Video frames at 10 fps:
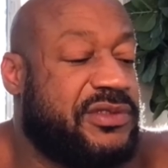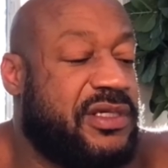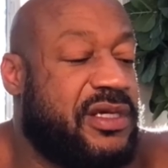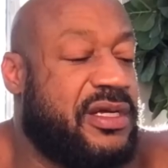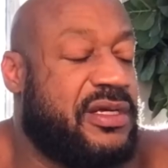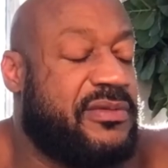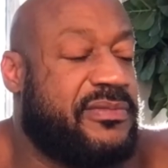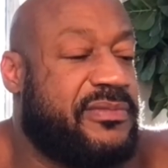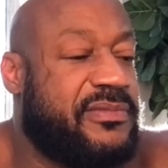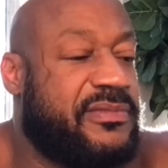It's
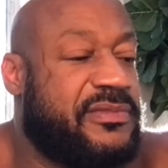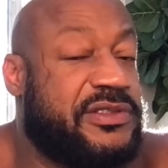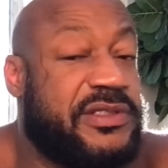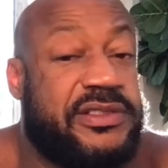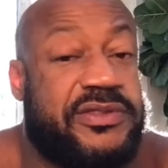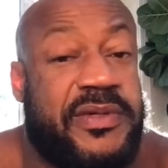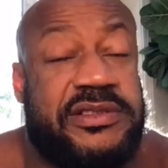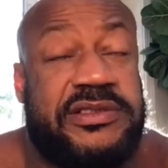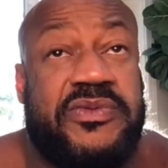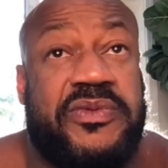an
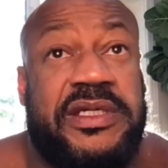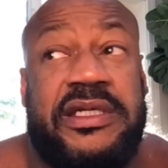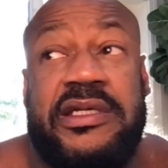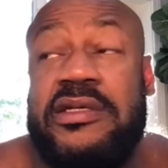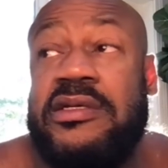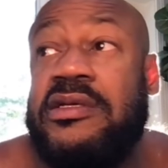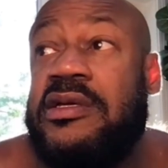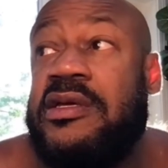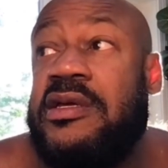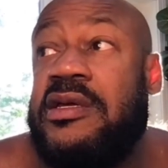interesting week.
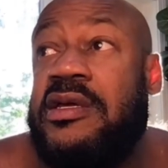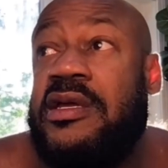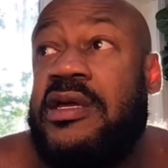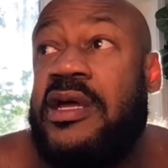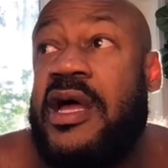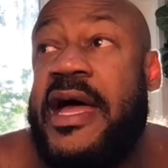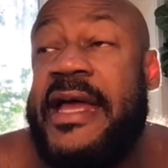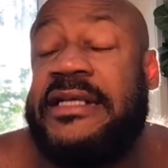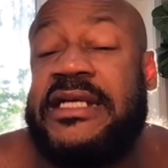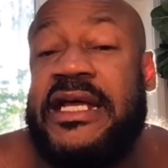I
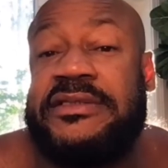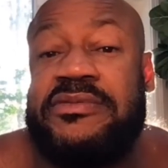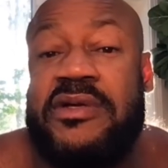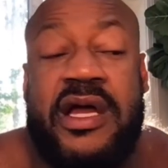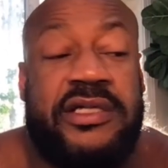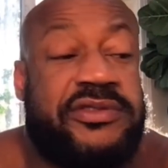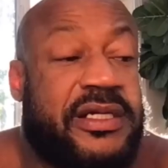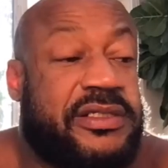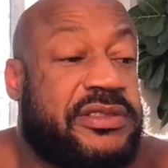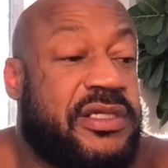had to have some
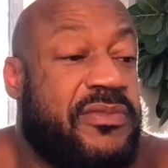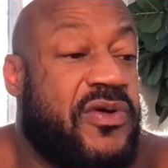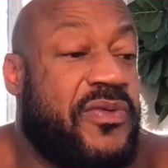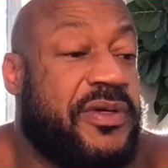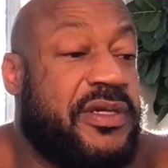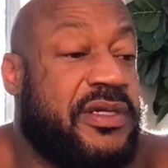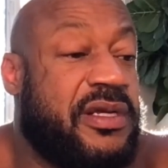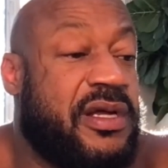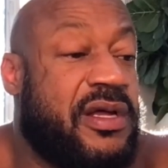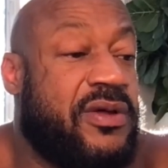contractors come over
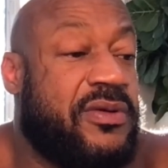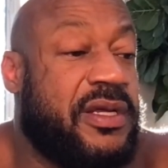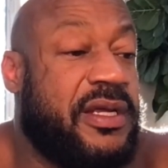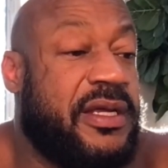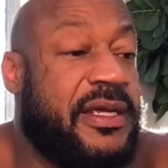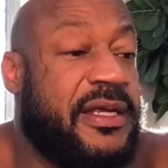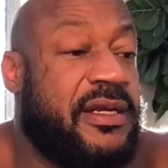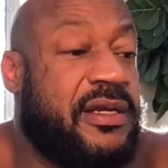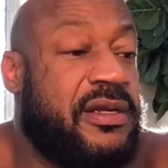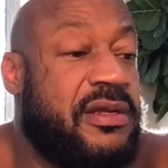here, y'all,
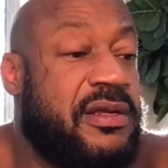and